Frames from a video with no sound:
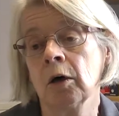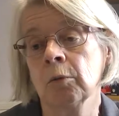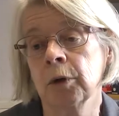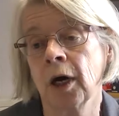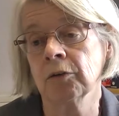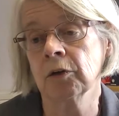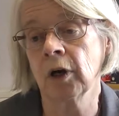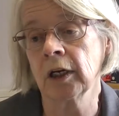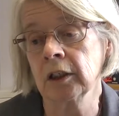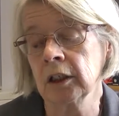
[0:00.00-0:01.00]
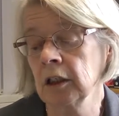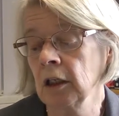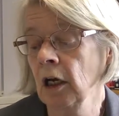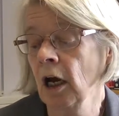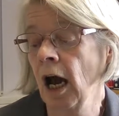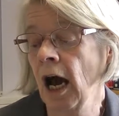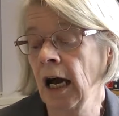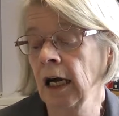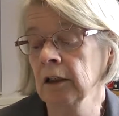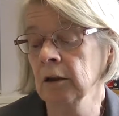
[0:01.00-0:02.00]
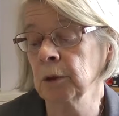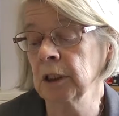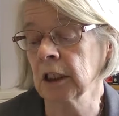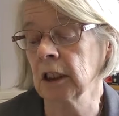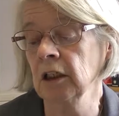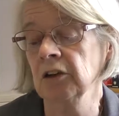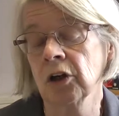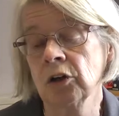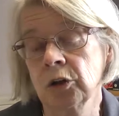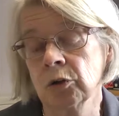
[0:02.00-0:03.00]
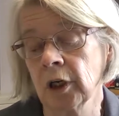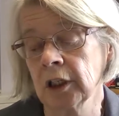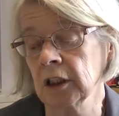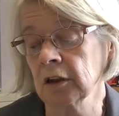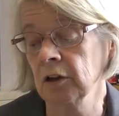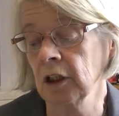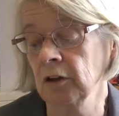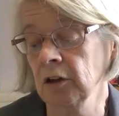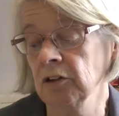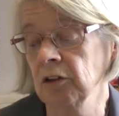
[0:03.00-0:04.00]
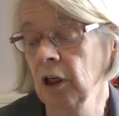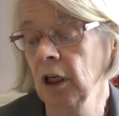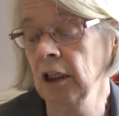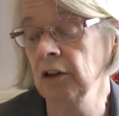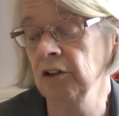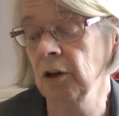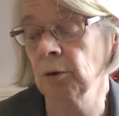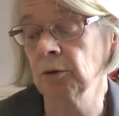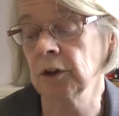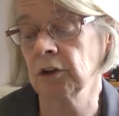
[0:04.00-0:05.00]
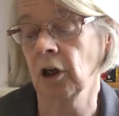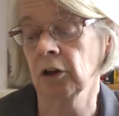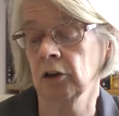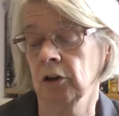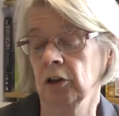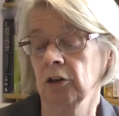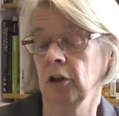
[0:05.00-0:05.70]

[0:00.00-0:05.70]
private renting and particularly social renting there is in some of these countries.